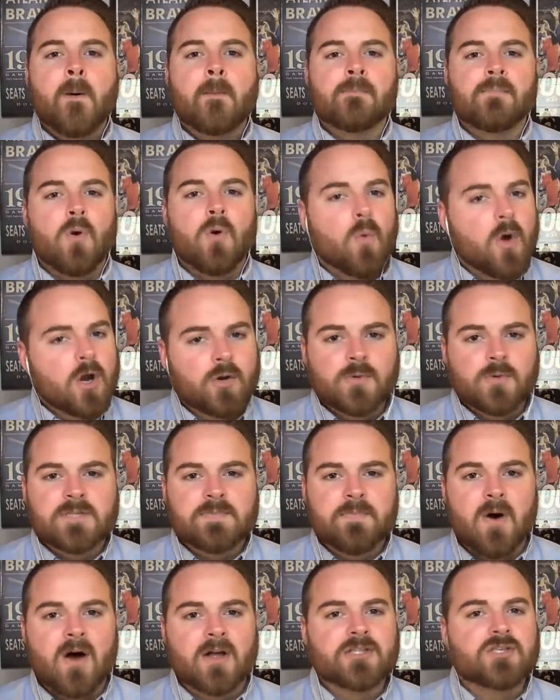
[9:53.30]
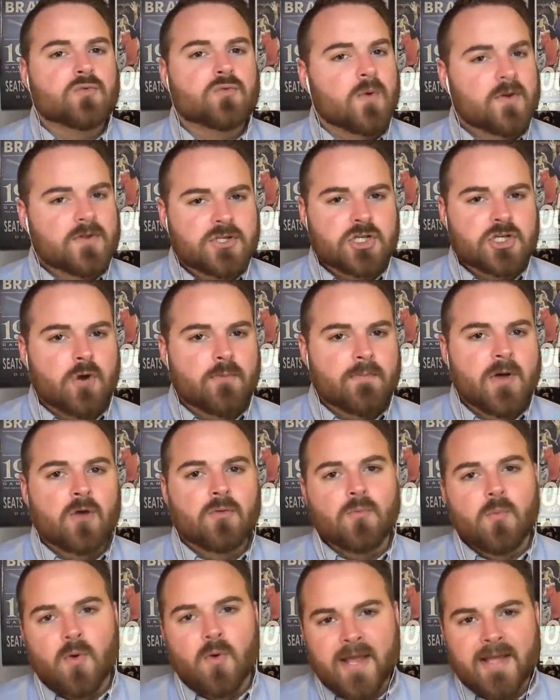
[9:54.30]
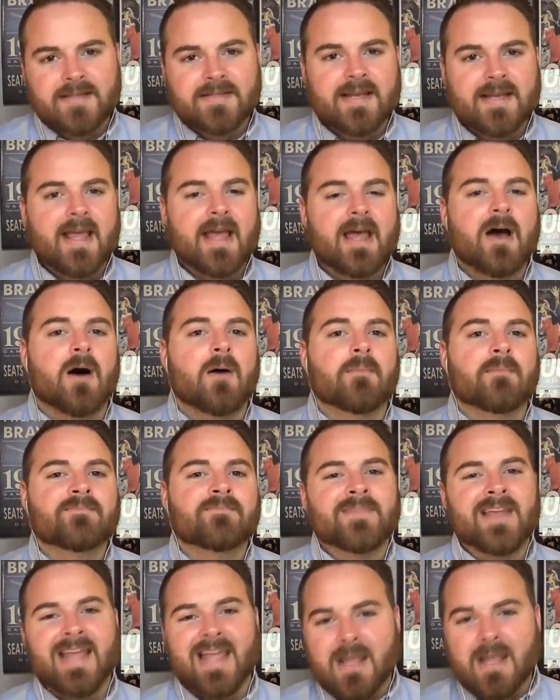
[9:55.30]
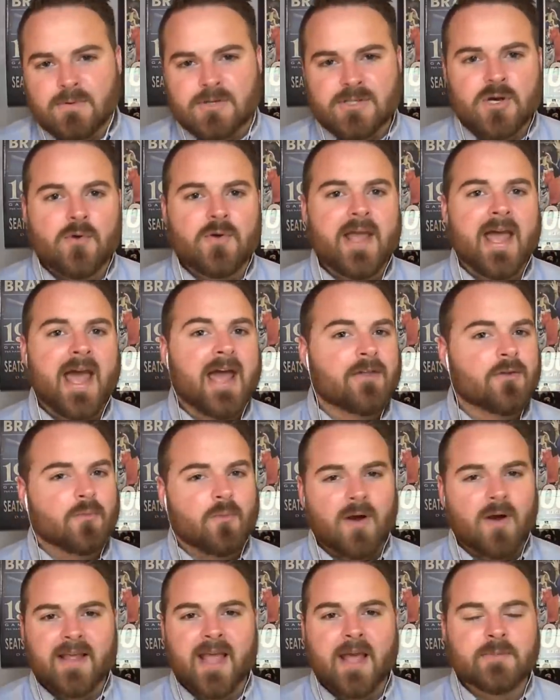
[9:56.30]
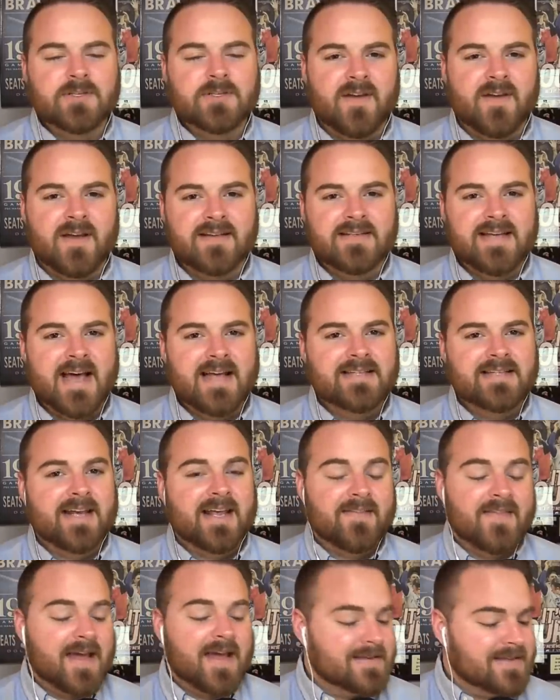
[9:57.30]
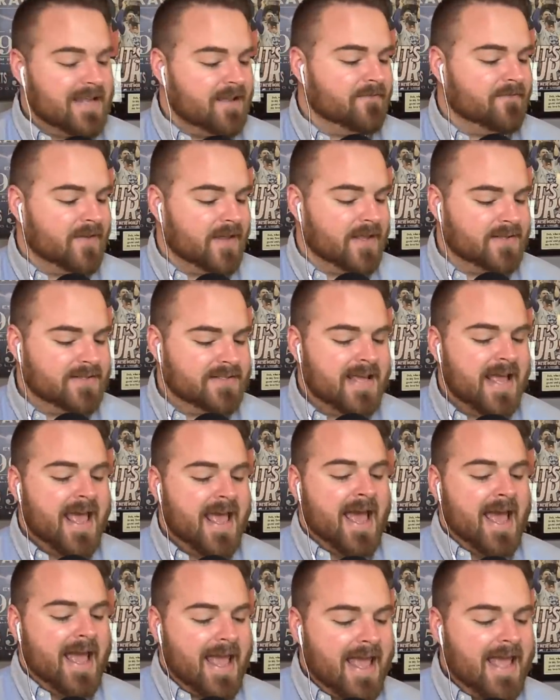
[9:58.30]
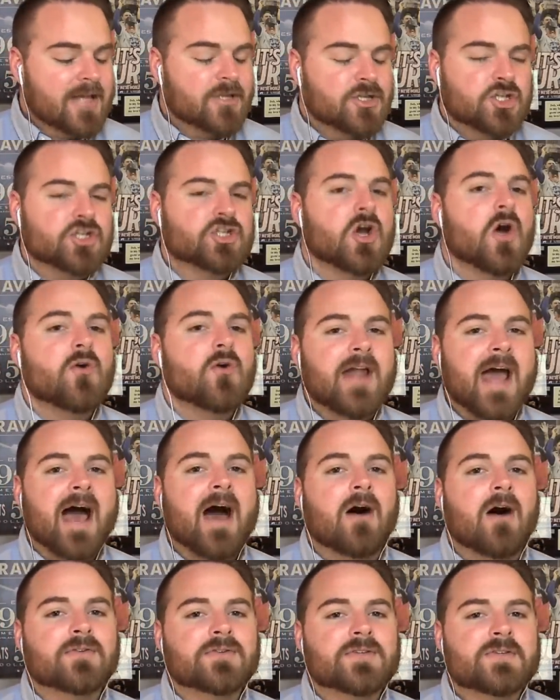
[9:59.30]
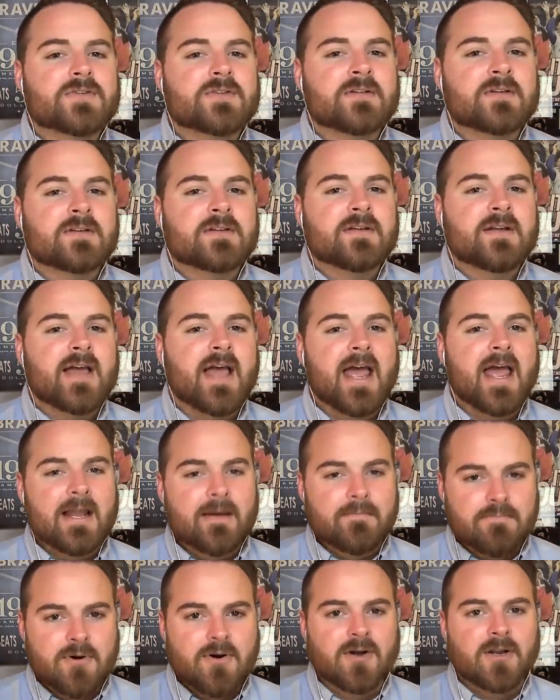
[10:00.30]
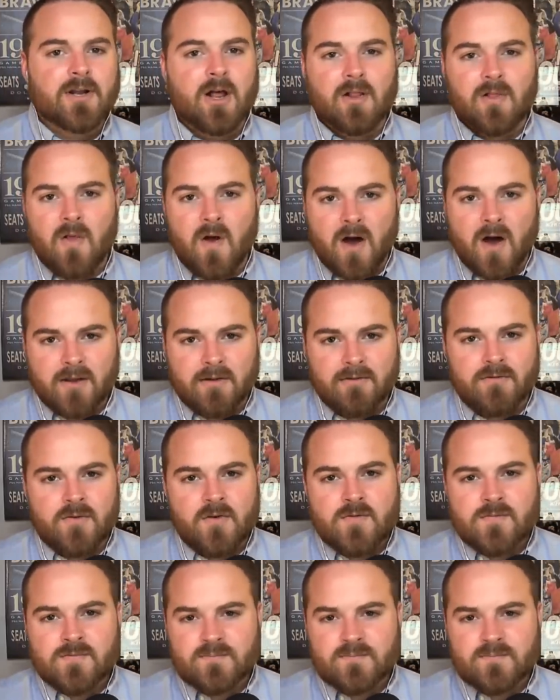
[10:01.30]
But what a response with Joe Milton. We'll get to him. He was okay. The run game was fantastic. And that defense, it showed out, and it put a lot of